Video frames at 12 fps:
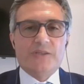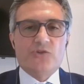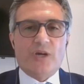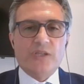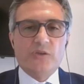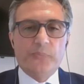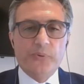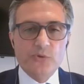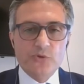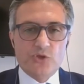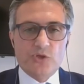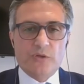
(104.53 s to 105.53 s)
try to
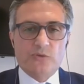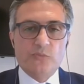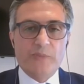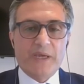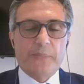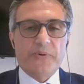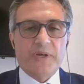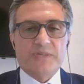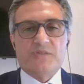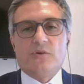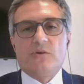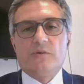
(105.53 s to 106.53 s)
push, to make
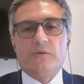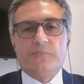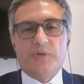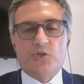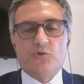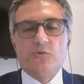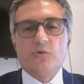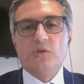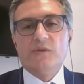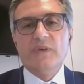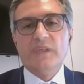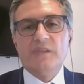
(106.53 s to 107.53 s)
pressure
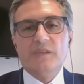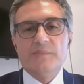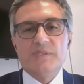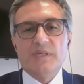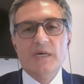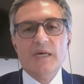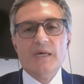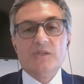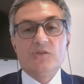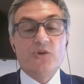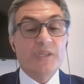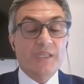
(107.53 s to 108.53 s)
on the victims,
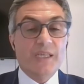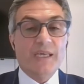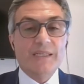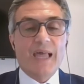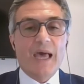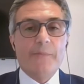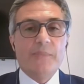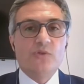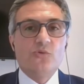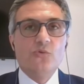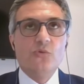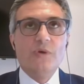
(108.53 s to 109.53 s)
threatening them to